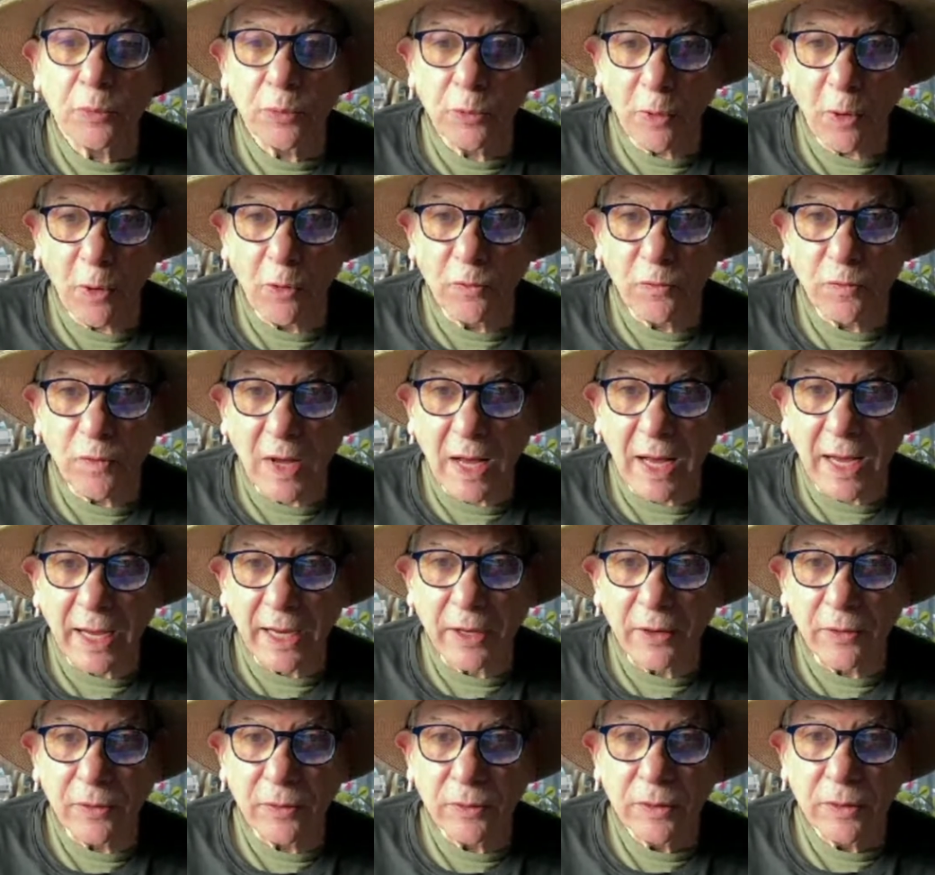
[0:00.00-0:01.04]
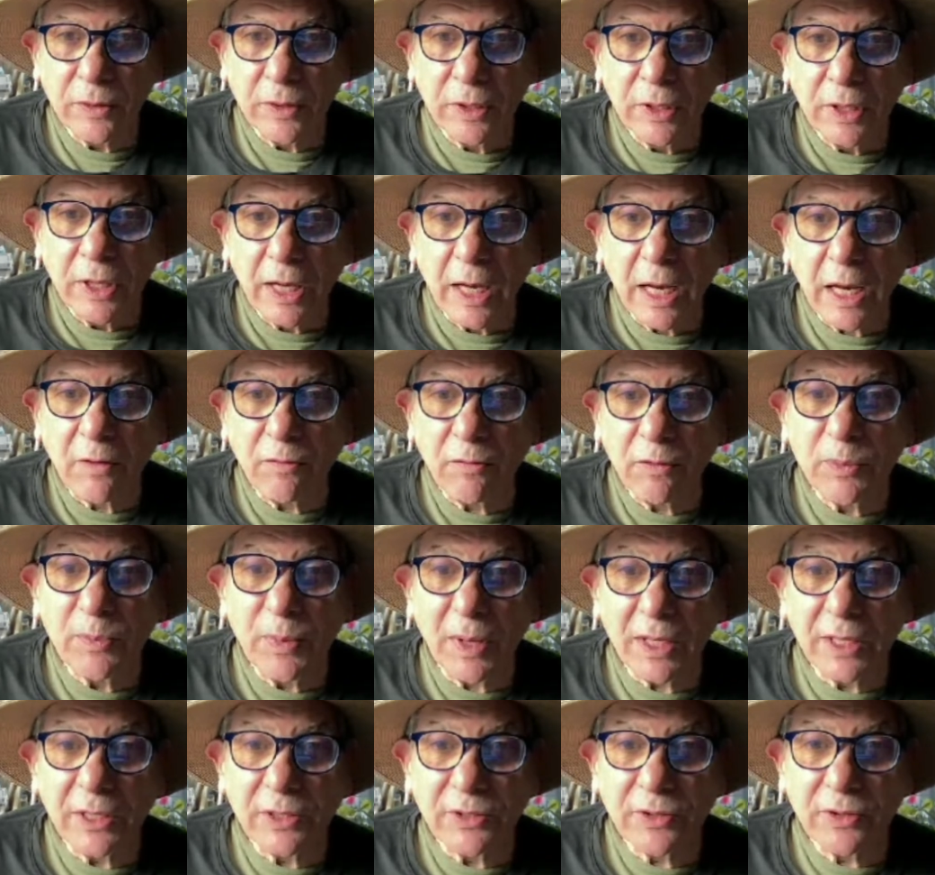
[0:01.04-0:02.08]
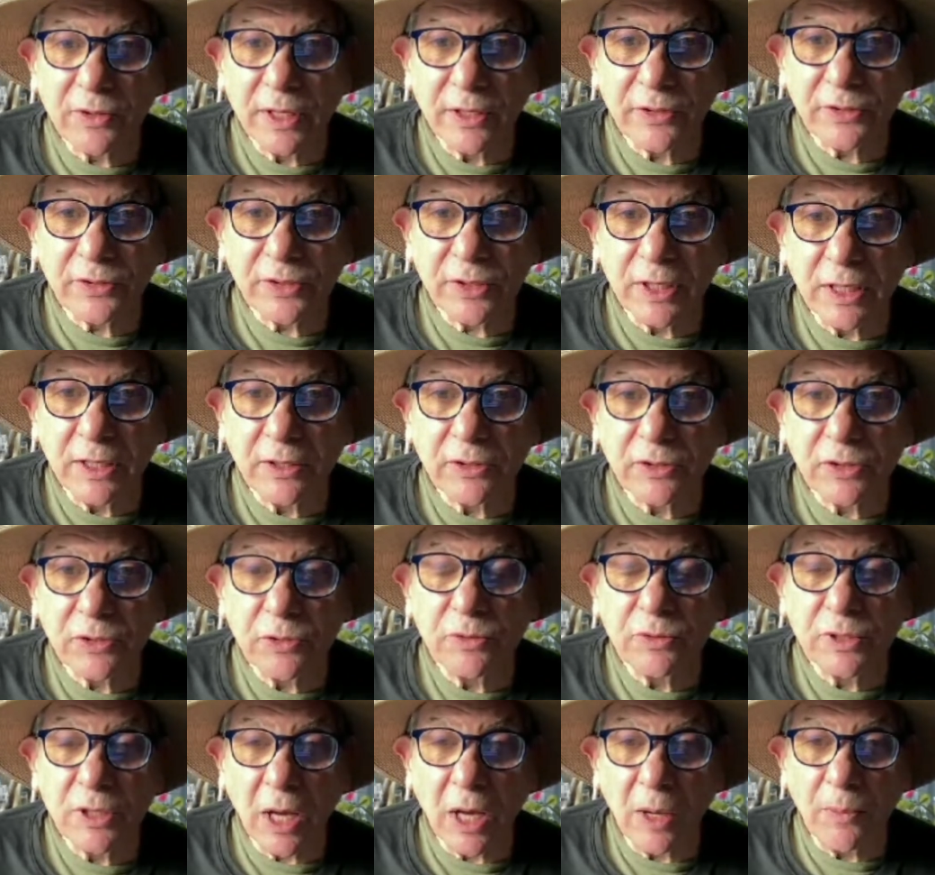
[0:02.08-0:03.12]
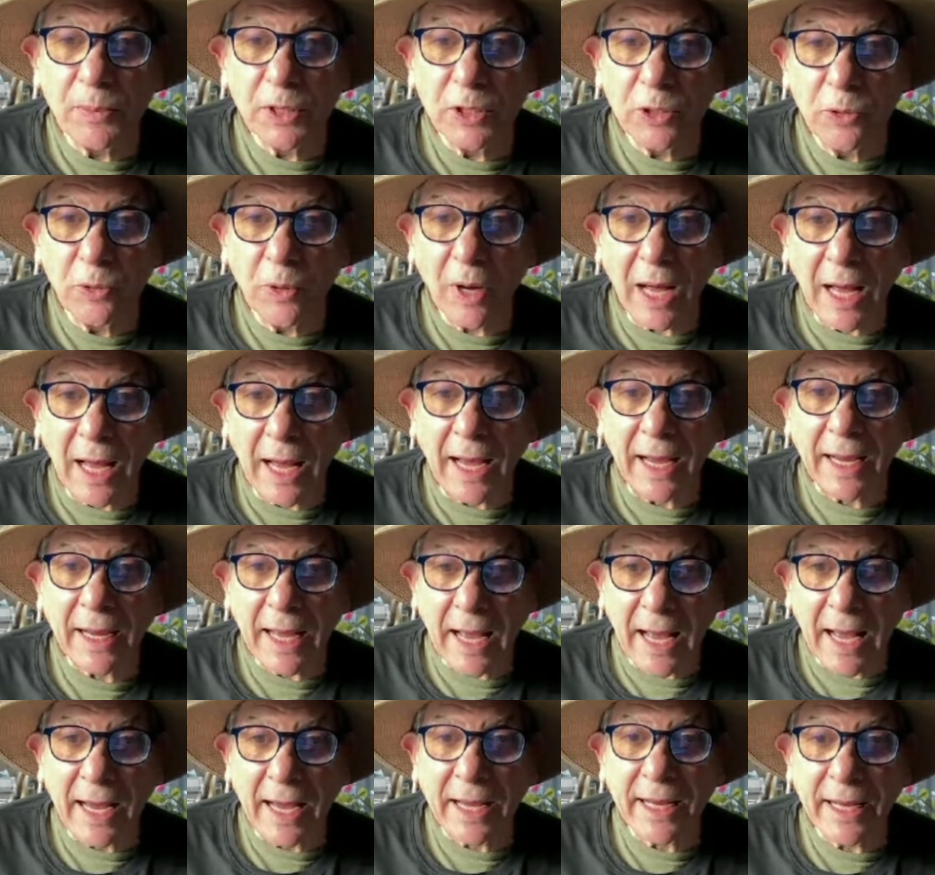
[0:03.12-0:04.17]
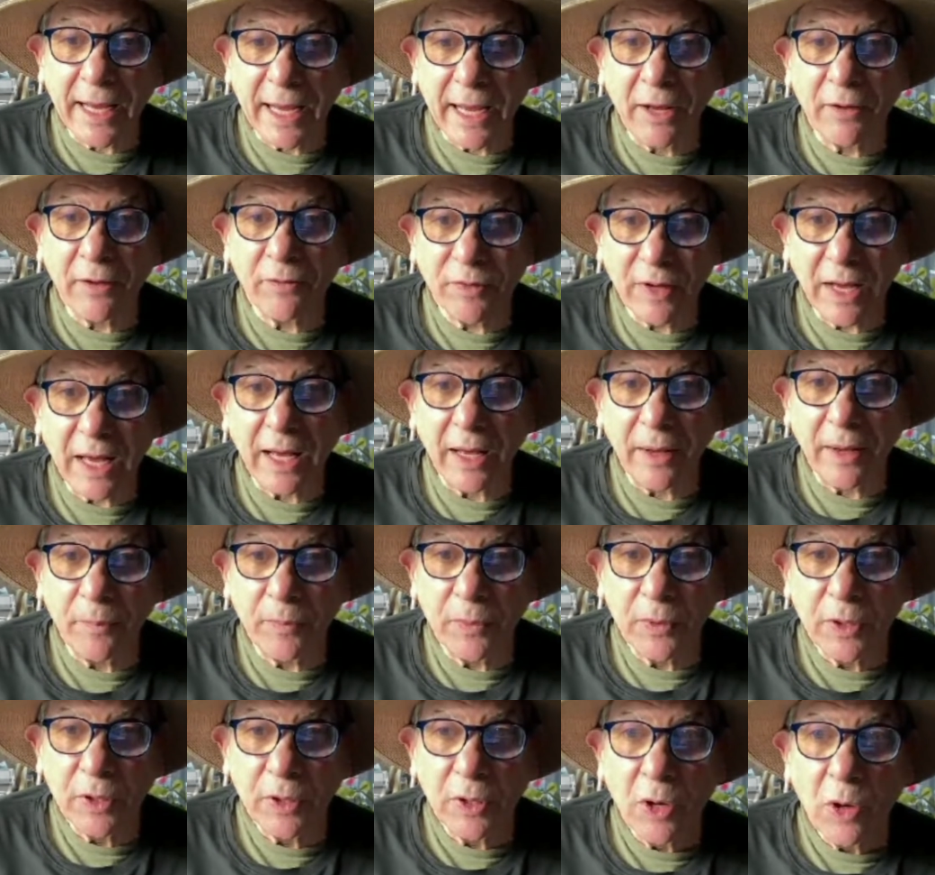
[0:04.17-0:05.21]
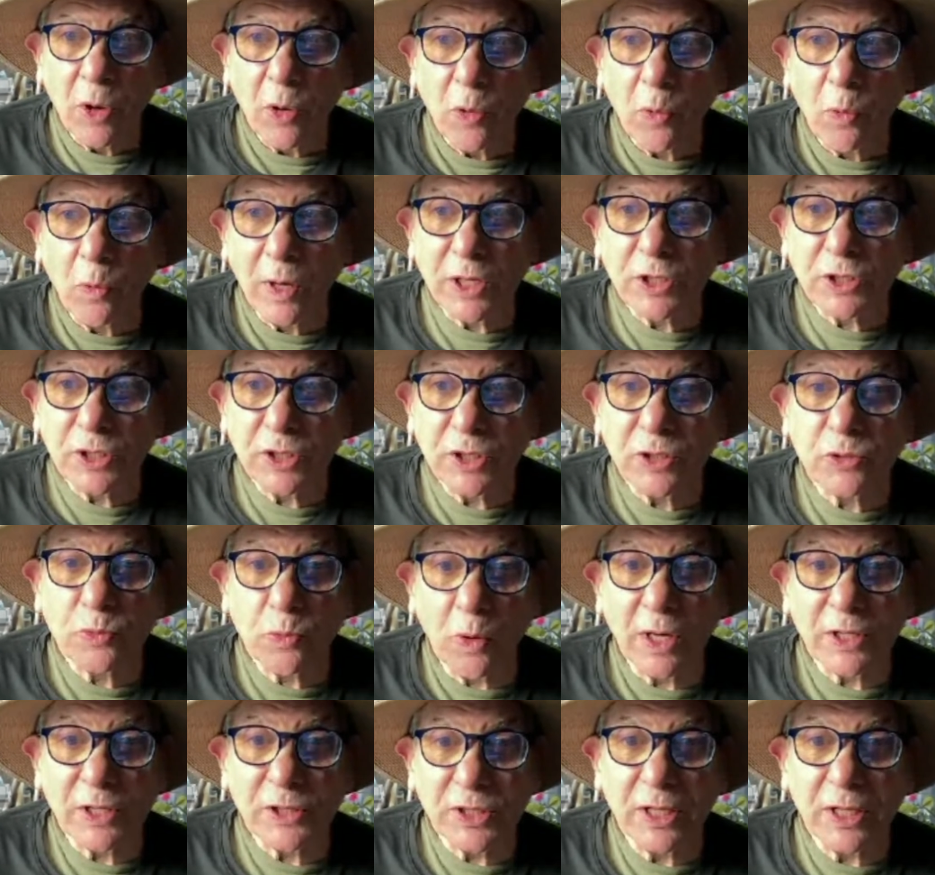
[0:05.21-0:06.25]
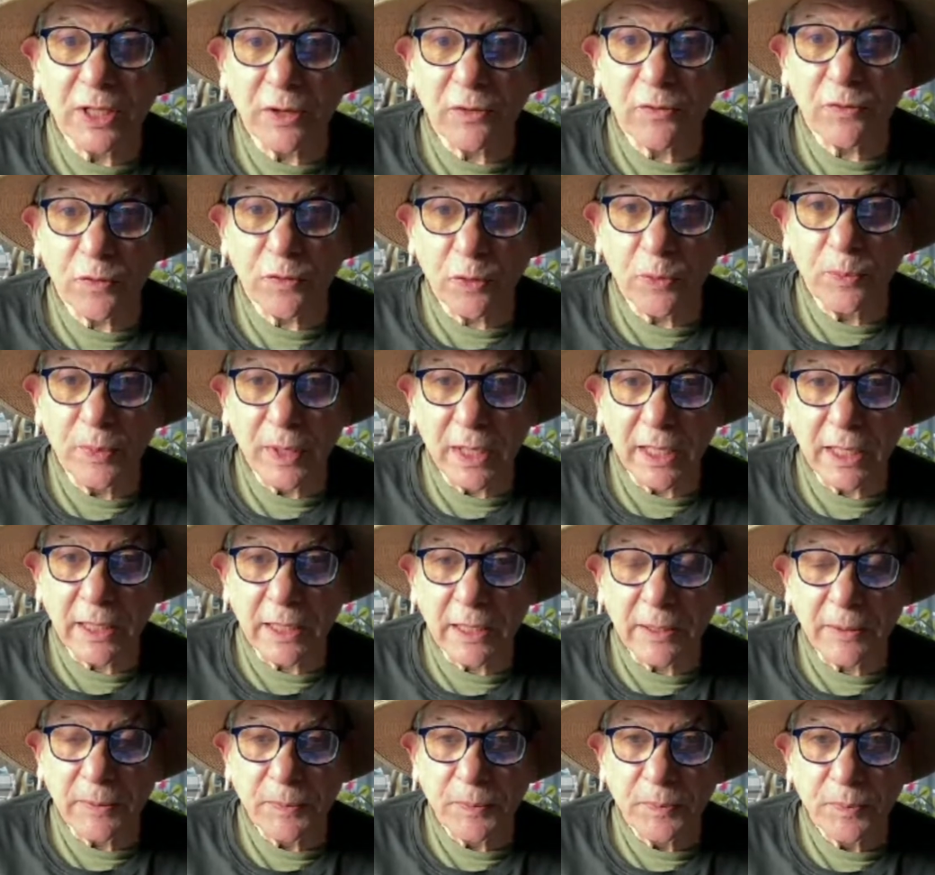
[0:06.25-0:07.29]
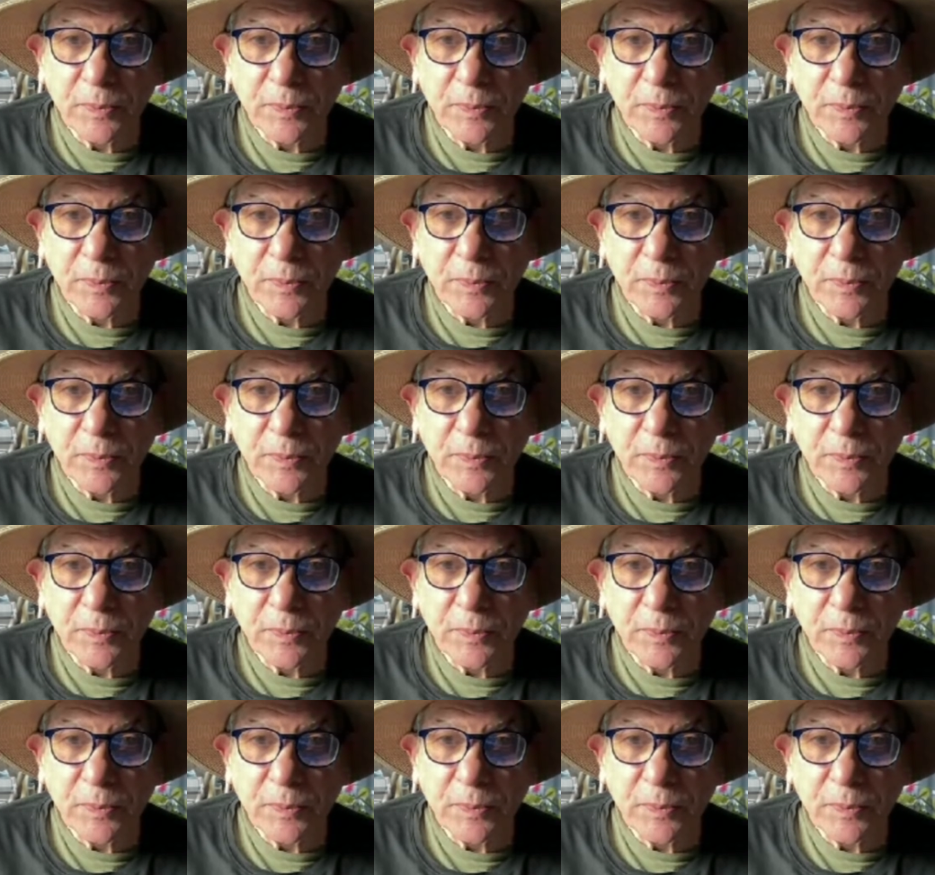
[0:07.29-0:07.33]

profile. Everybody's listening to WIIFM, which is What's in It for Me.